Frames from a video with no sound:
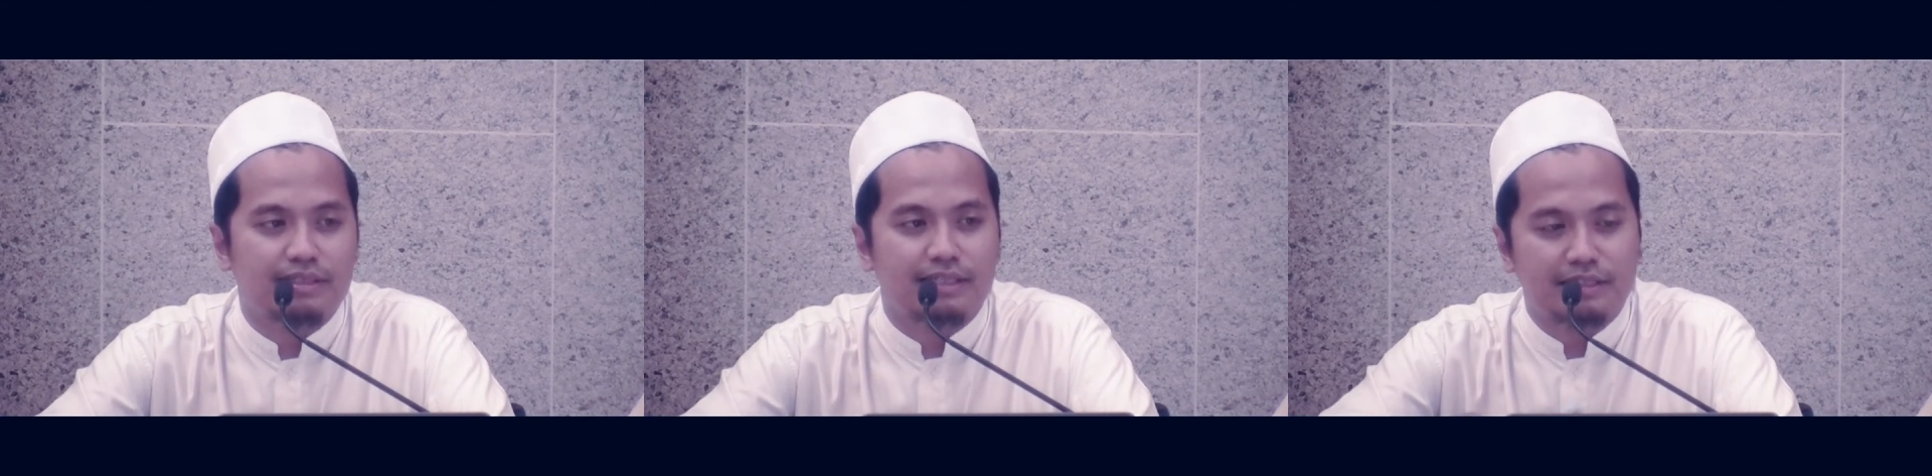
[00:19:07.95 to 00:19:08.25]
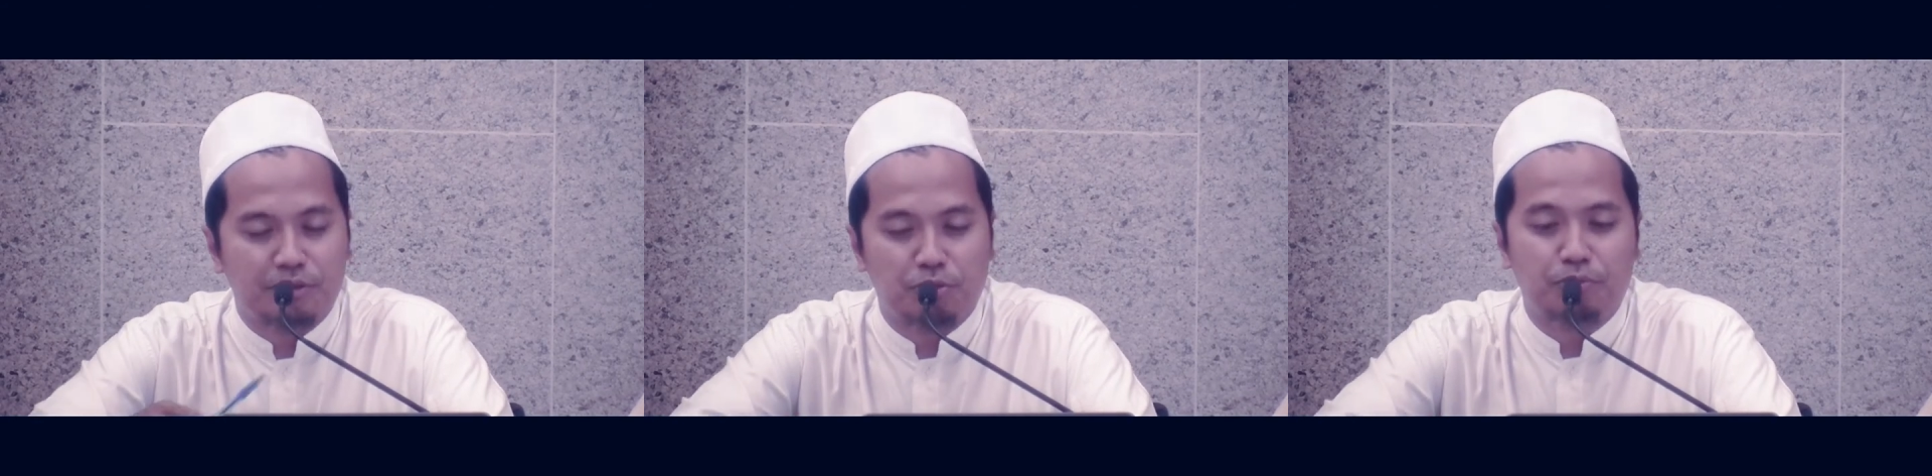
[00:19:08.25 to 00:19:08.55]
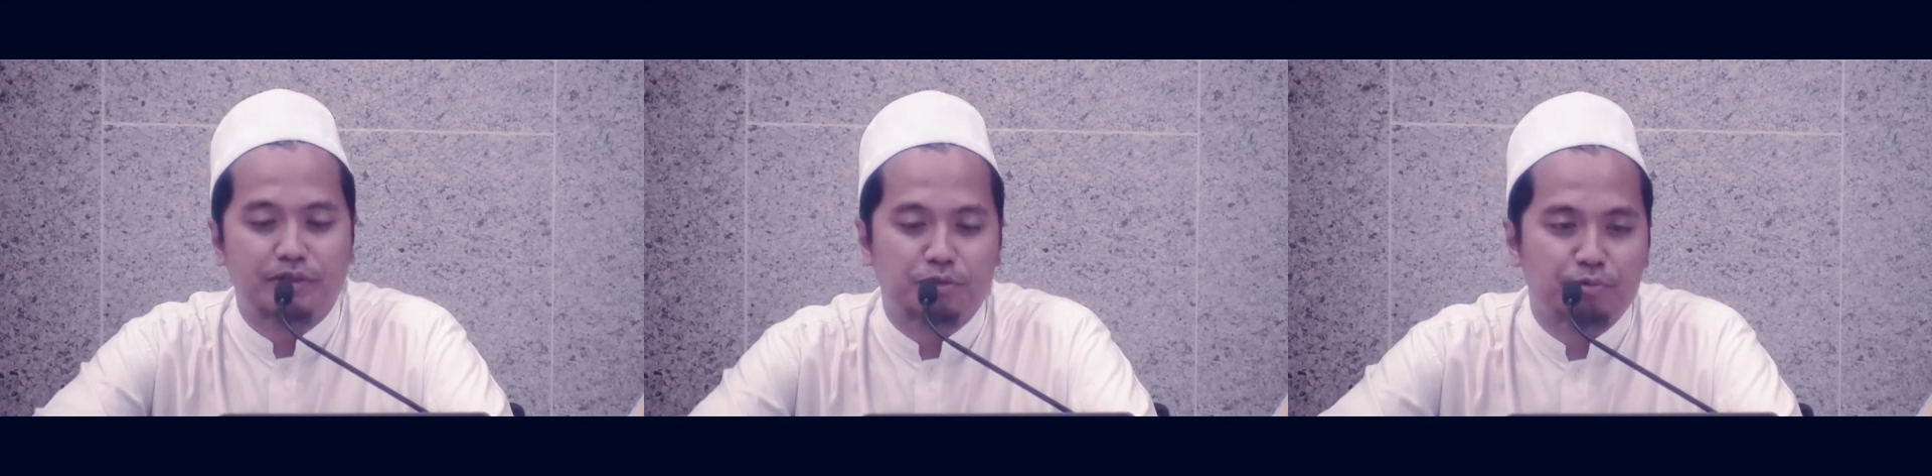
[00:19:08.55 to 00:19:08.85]
that is
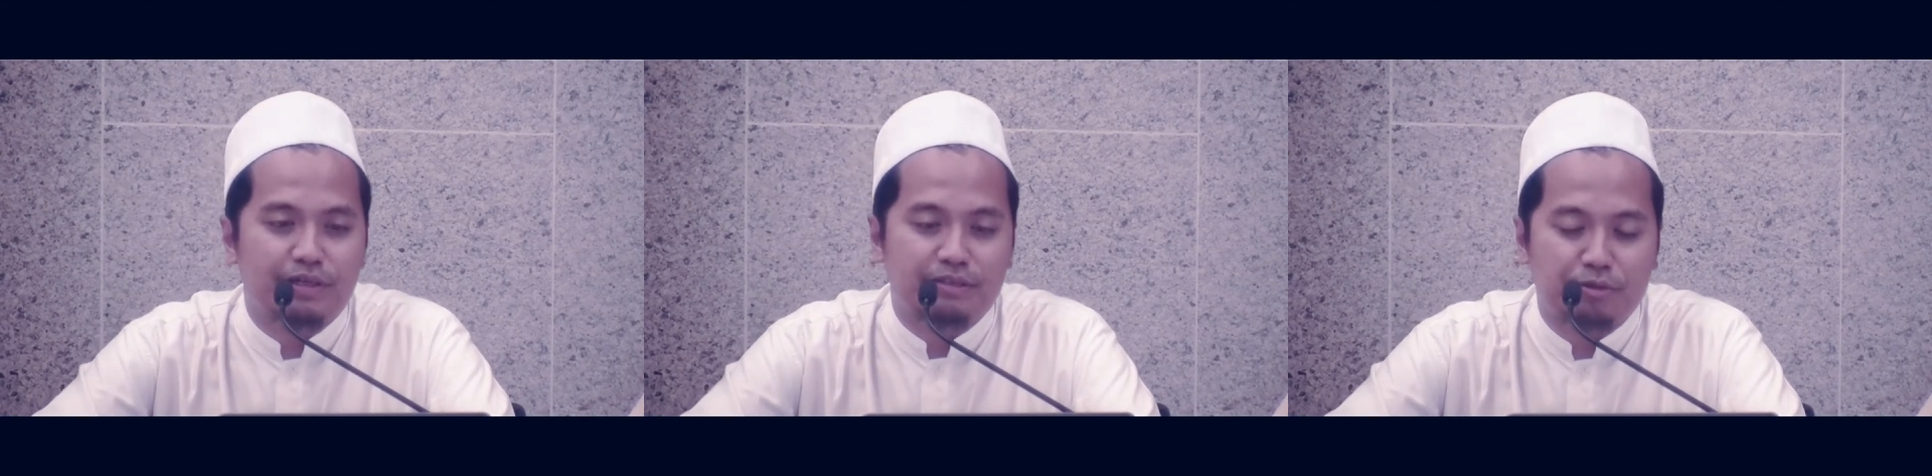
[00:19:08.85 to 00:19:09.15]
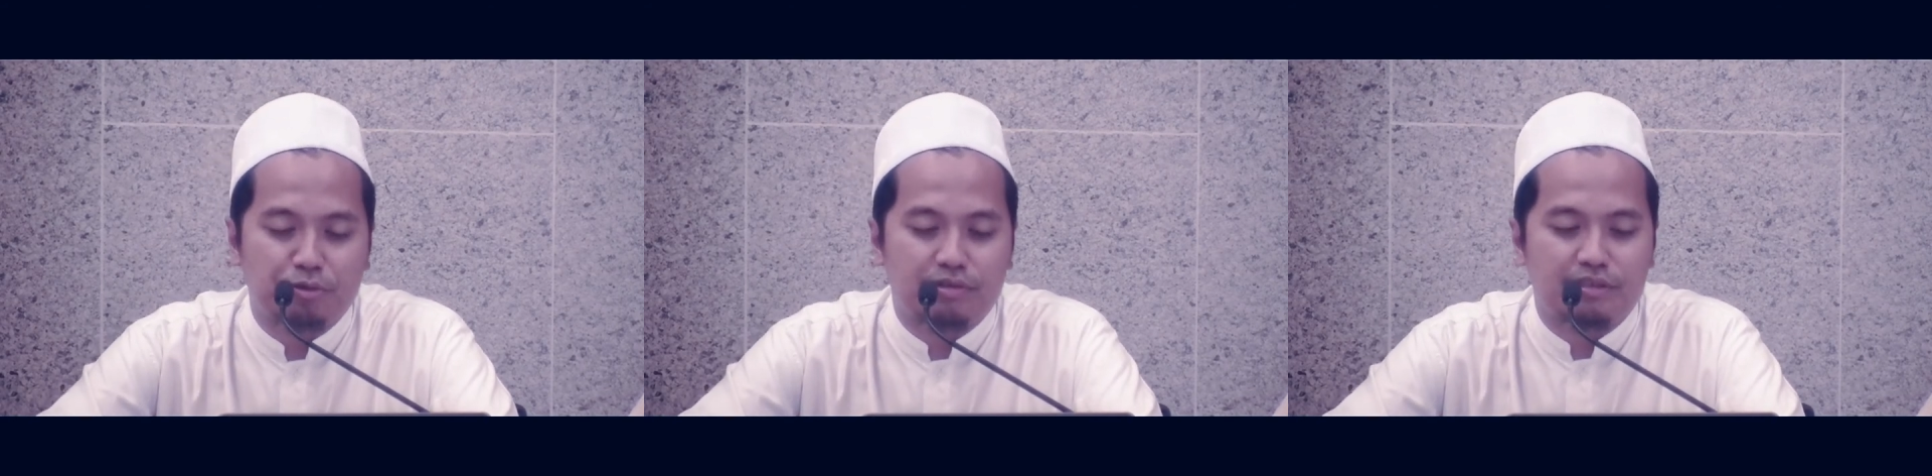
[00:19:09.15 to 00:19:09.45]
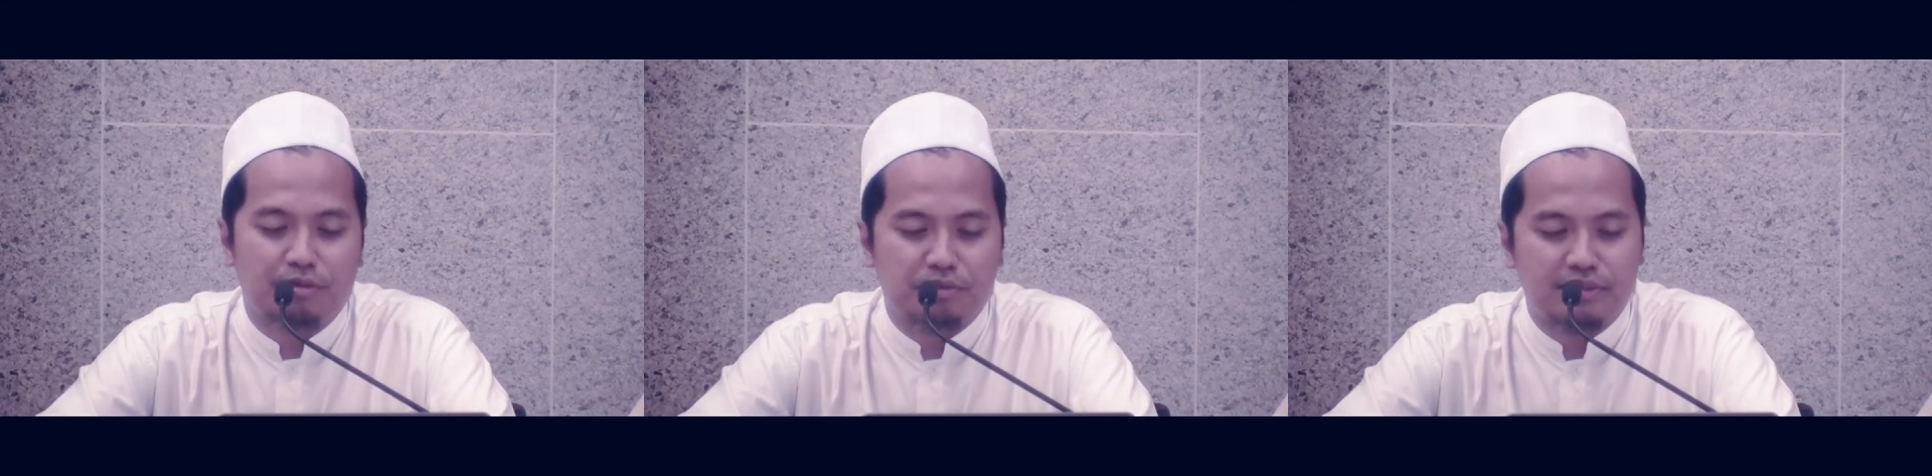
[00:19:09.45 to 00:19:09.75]
going to wed your daughter
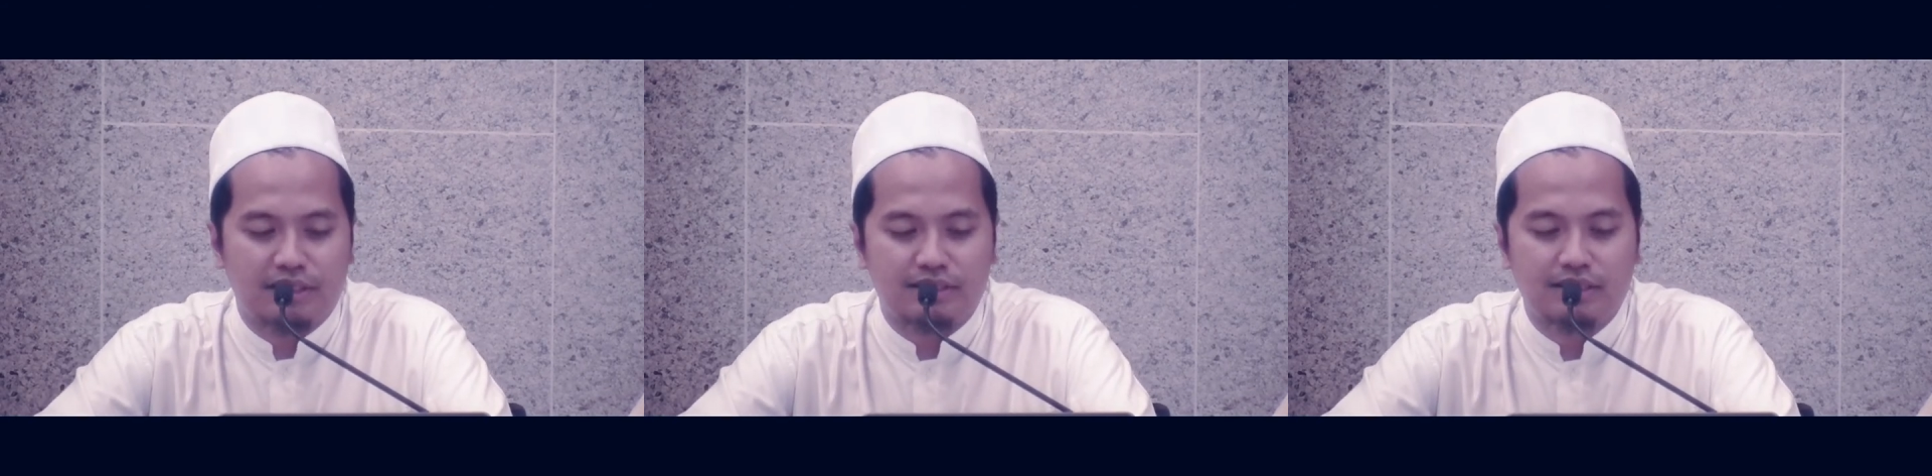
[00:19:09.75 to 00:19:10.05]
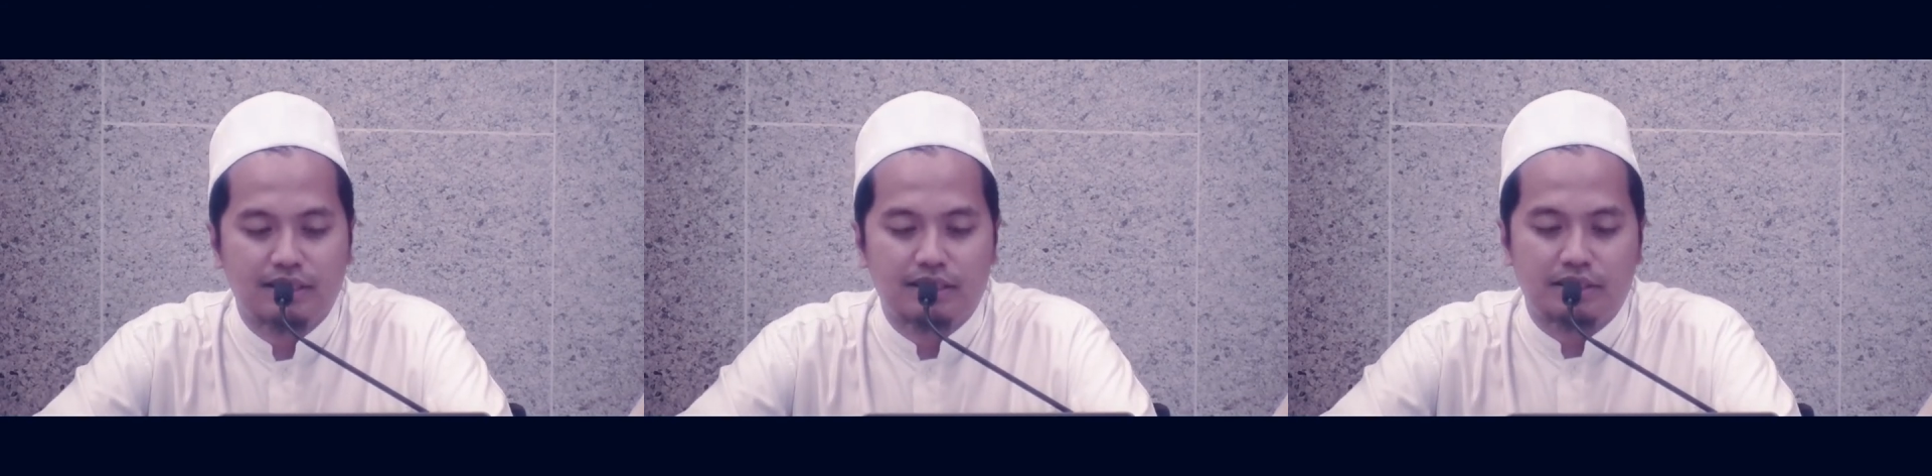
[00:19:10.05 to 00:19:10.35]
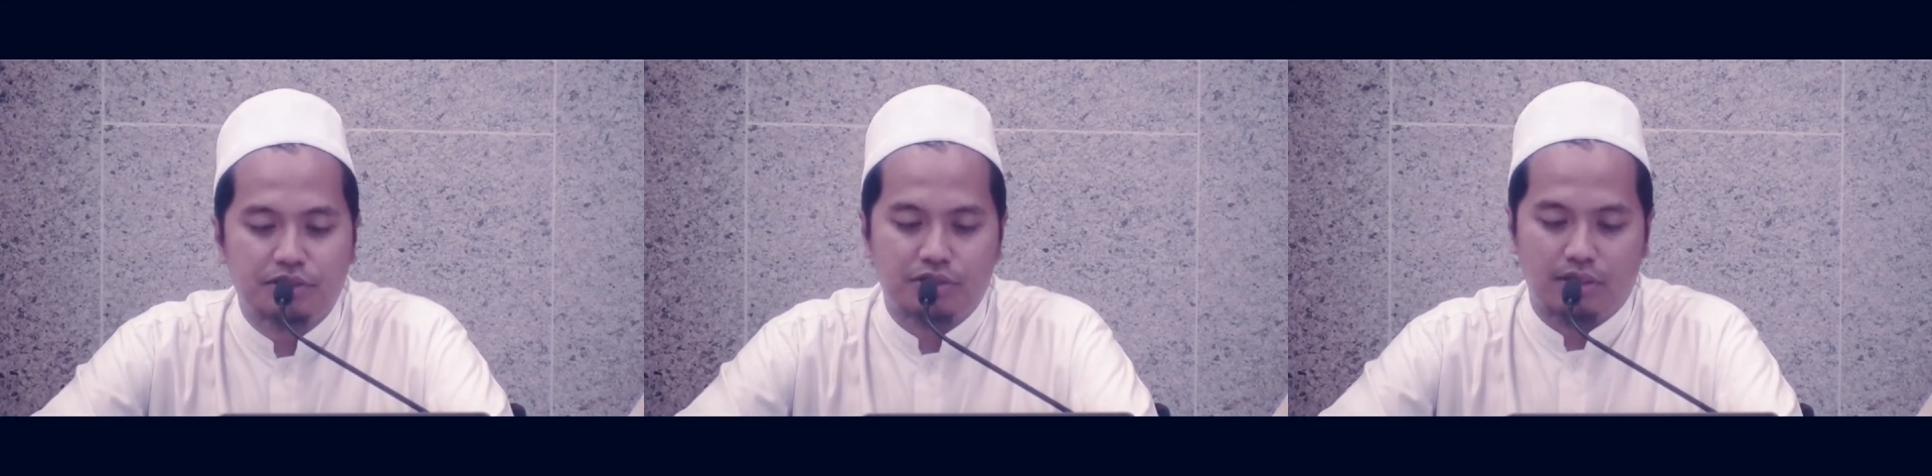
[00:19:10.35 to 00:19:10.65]
or son,
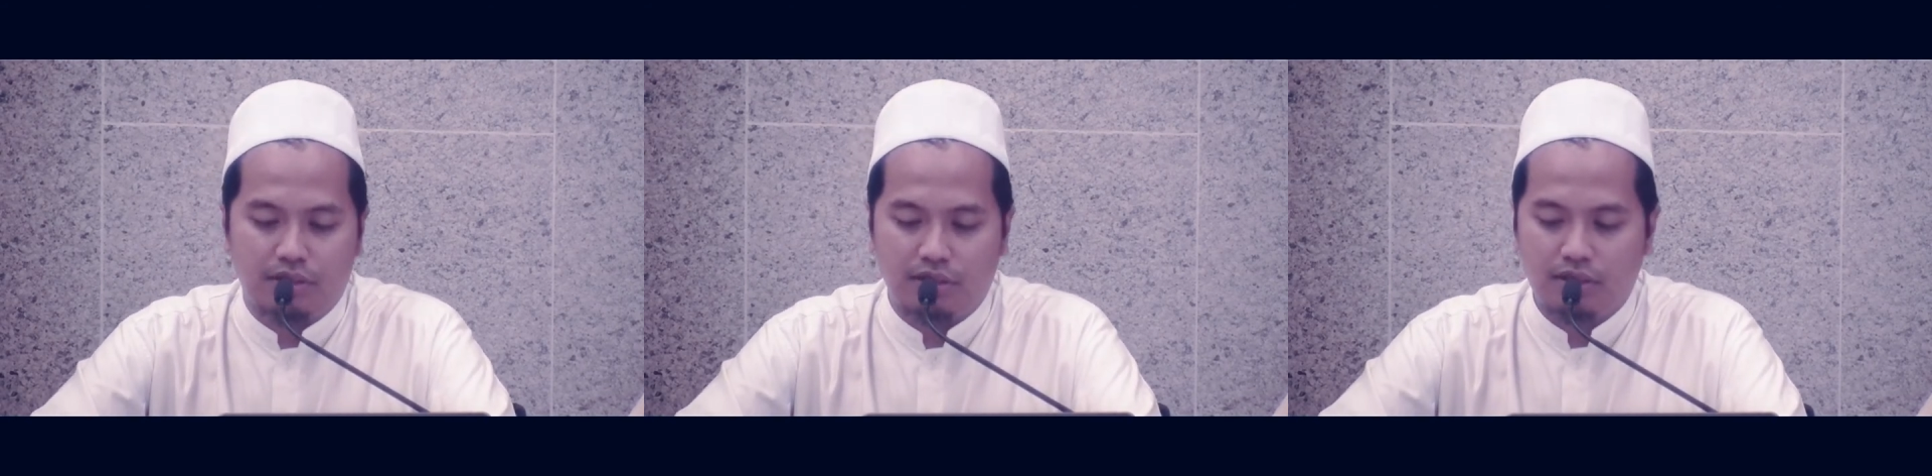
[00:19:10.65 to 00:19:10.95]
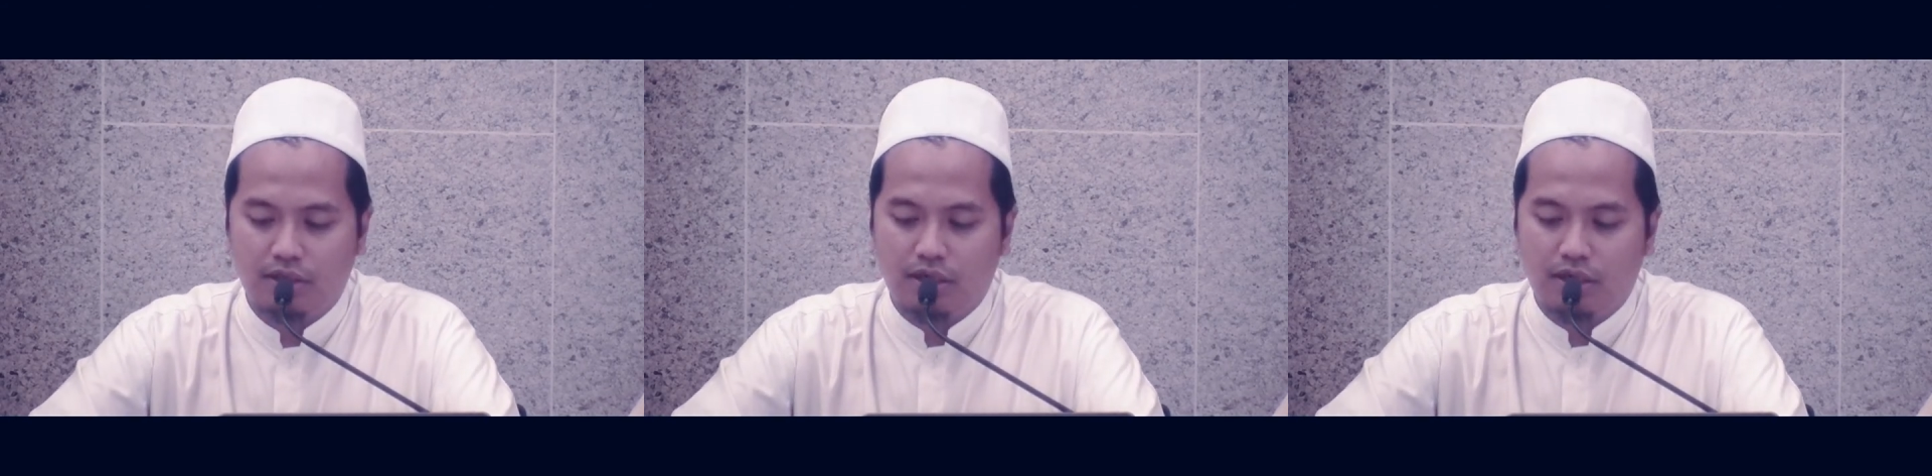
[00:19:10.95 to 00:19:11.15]
inshallah.